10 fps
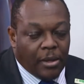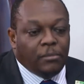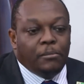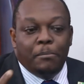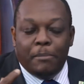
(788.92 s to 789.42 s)

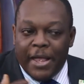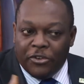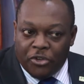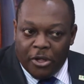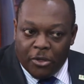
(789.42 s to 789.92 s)

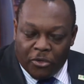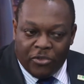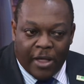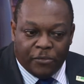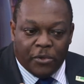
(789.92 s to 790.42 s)
mention your
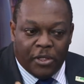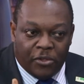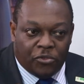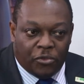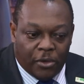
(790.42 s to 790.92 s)
travel
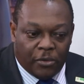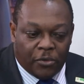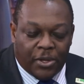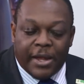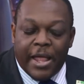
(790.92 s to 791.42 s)
history
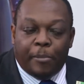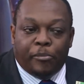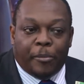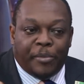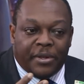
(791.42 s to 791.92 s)
so that the
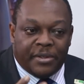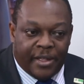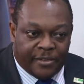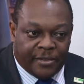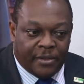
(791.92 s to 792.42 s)
appropriate
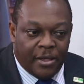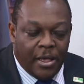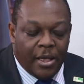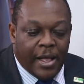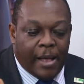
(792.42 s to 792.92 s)
tests
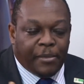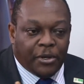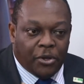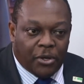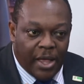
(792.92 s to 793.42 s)
can be
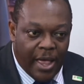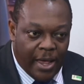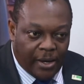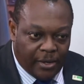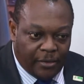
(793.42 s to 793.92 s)
done
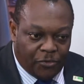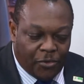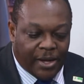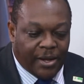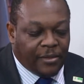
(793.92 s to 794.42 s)
early
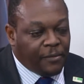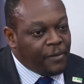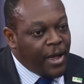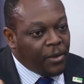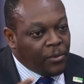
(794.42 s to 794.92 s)
to
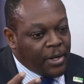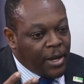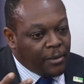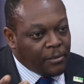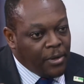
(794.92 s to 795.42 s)
identify
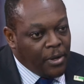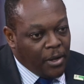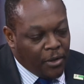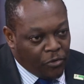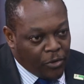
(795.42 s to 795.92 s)
whether
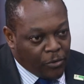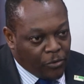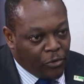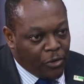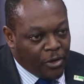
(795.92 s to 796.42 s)

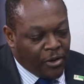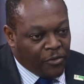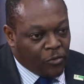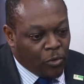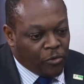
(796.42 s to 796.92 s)

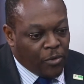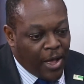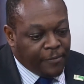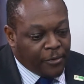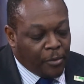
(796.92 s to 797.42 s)
this is what you
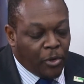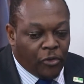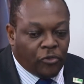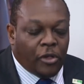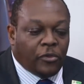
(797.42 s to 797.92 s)
have or not.
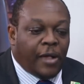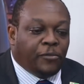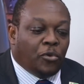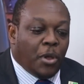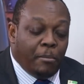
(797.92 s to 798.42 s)
Because you also have
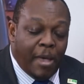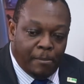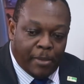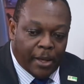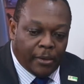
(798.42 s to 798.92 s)
to
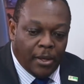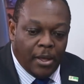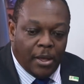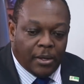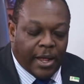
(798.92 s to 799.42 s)
remember
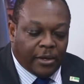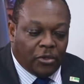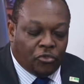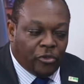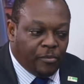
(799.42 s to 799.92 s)
that
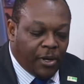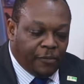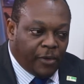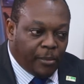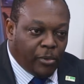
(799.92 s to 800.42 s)
the treatment
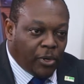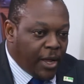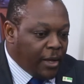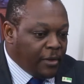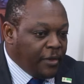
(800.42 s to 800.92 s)
for
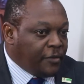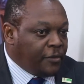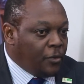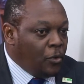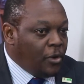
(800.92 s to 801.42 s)
Ebola
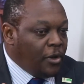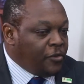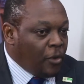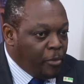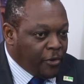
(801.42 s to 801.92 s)
is only
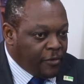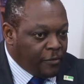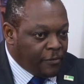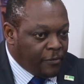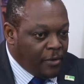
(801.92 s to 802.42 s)

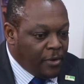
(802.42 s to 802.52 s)
supportive.